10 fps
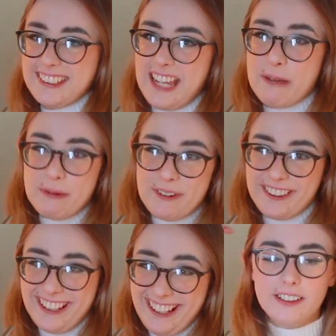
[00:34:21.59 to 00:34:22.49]
Happy
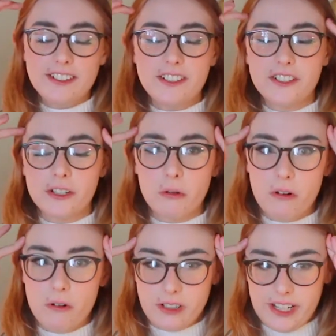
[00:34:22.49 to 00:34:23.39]
birthday. This is so
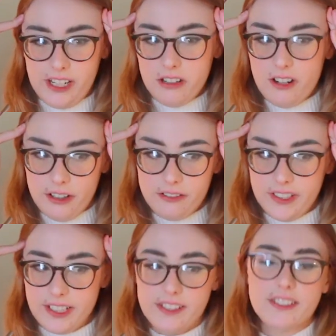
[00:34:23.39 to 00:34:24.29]
corny, all of
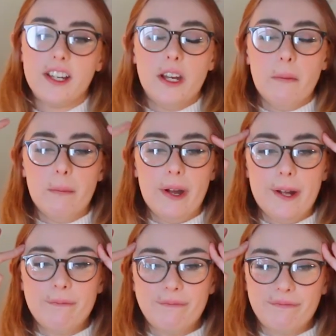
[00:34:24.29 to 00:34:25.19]
it is,
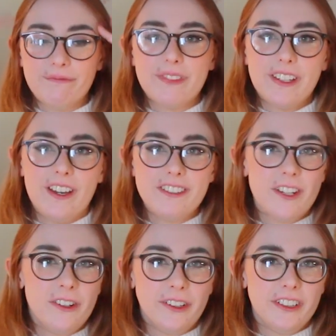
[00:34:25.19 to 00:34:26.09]
but it's
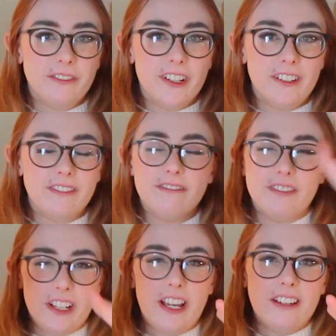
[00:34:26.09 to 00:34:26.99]
all in good fun.
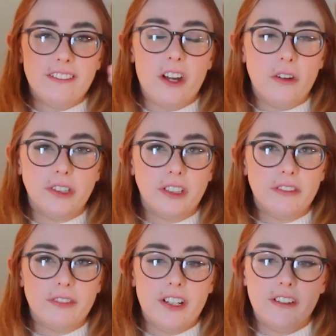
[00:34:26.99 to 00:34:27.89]
Again, all in
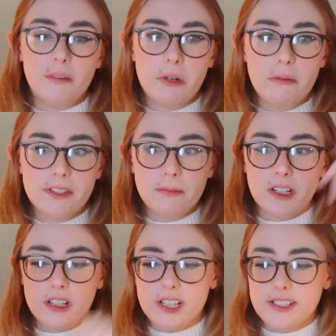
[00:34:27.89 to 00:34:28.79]
good fun. I promise I'm
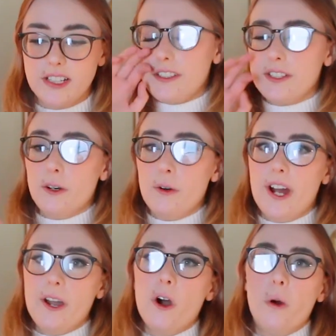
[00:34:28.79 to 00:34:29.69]
not crazy. So
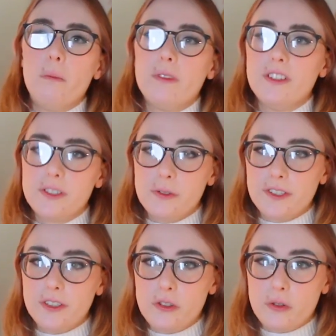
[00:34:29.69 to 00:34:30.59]
I hope this was
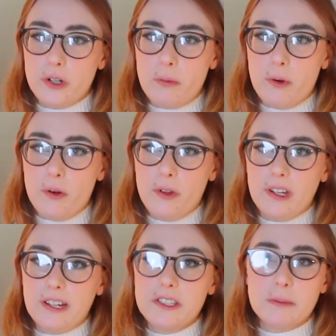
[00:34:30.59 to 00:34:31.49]
an enjoyable
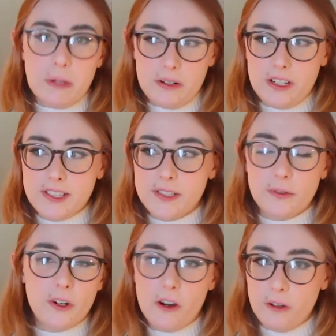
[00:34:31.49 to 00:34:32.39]
experience
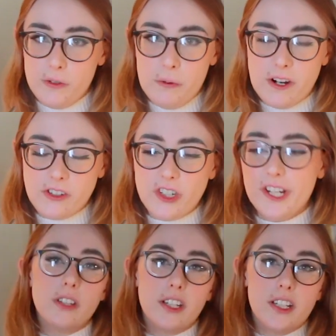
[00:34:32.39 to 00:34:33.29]
for all of you
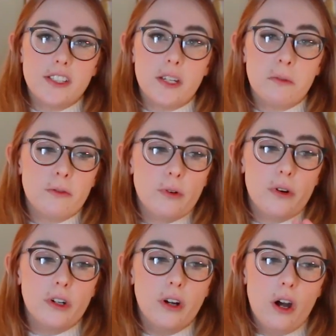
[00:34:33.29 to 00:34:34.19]
watching. Like I said
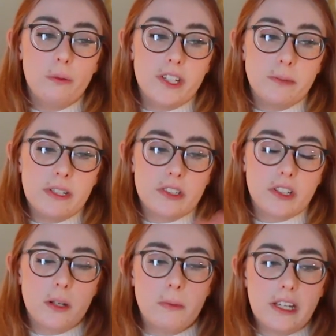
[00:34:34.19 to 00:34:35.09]
before, all recipes are going
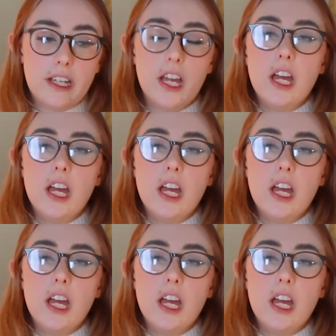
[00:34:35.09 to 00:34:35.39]
to be